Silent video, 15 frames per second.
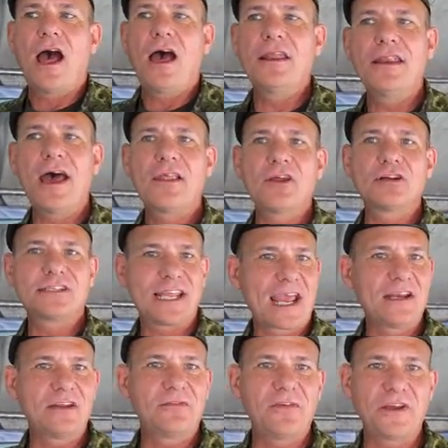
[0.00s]
another
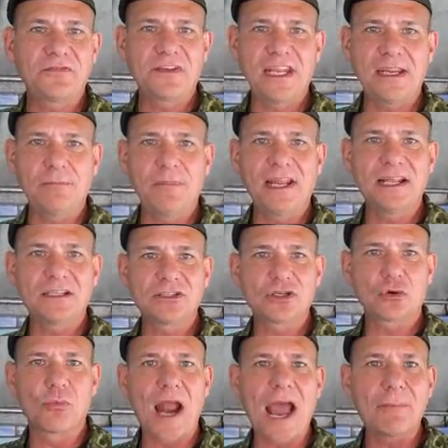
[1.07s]
10 to 15 minutes
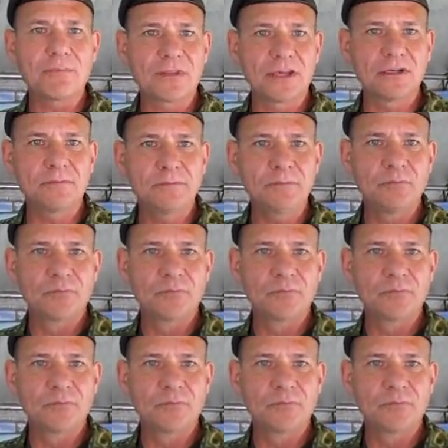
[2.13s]
to wrap them,